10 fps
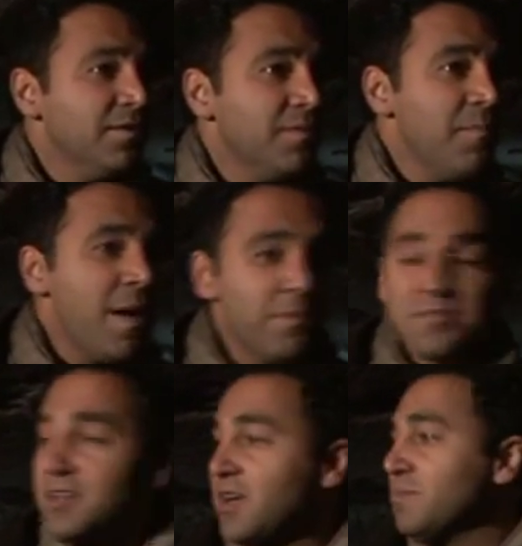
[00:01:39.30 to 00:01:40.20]
the
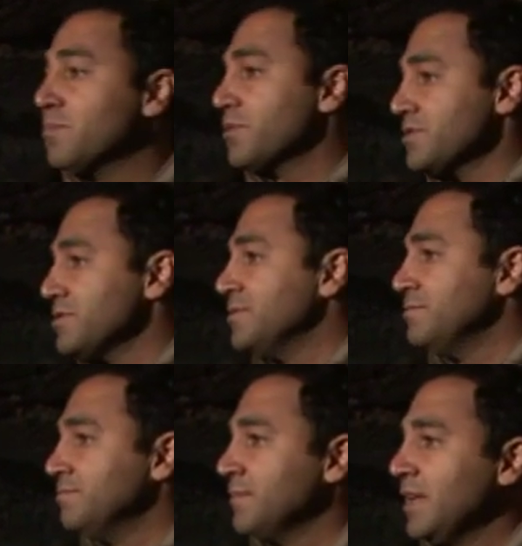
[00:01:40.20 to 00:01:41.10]
Mamertine prison.
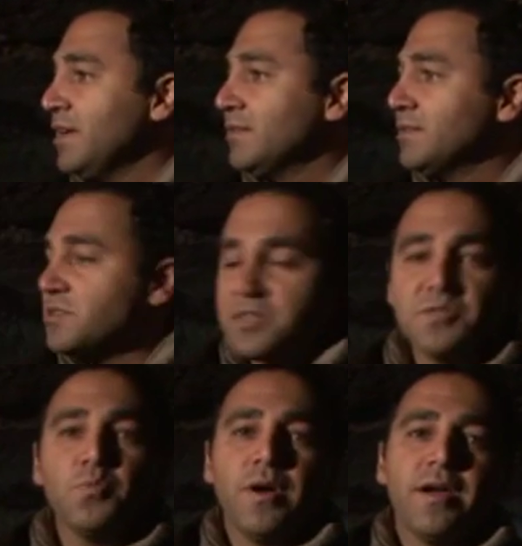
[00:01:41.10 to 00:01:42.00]
This
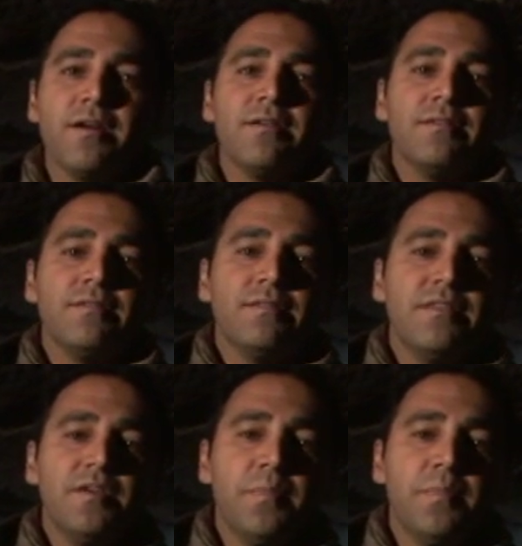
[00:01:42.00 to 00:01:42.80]
is where the